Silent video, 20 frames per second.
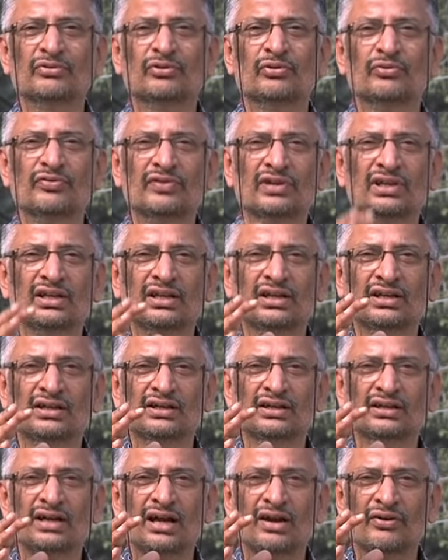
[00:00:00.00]
so we will
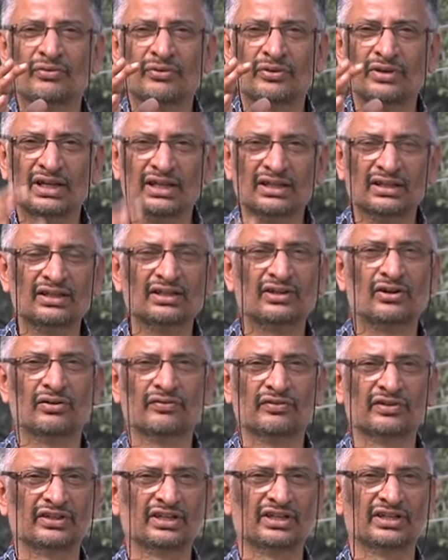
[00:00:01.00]
uh, have to end the
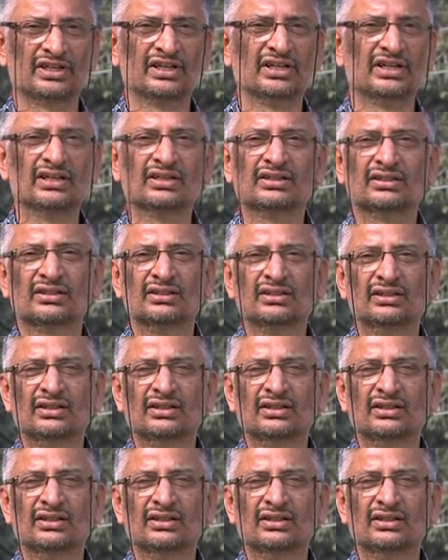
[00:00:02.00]
conversation here.